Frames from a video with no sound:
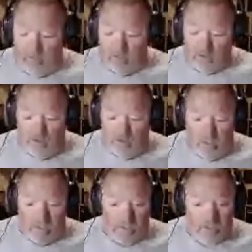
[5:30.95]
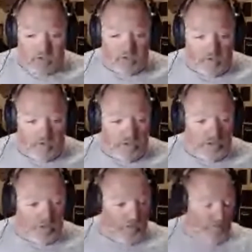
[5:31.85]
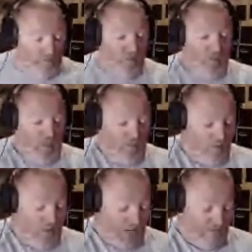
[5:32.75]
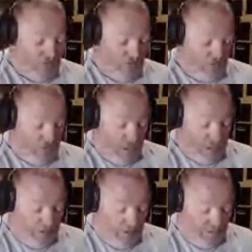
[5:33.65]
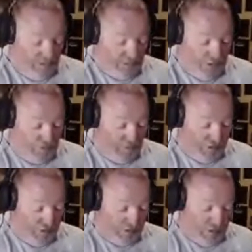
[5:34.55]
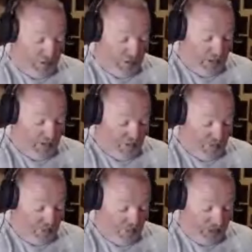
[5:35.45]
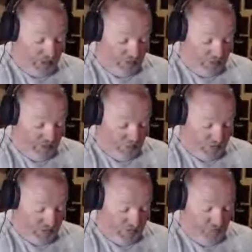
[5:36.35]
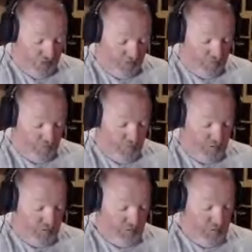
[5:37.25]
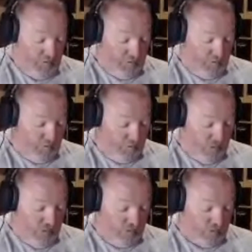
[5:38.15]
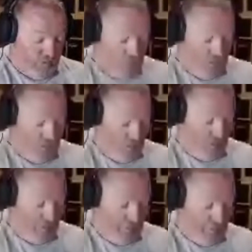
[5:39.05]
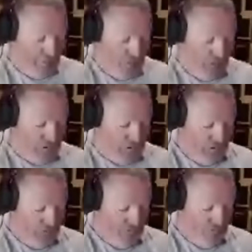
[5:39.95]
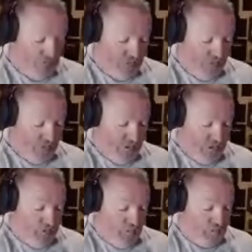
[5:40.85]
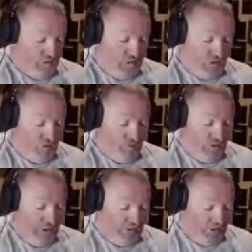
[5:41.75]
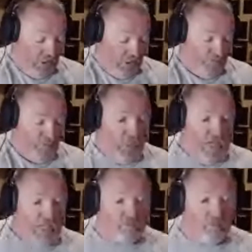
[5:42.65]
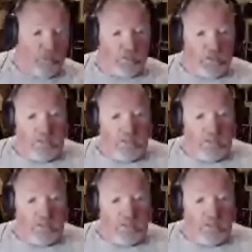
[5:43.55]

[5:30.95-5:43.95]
I'm going to have to do a lot here on my phone because I got a lot of information that people sent me on the phone. So I'm going to have to scroll through different ones. We'll start with last Wednesday night.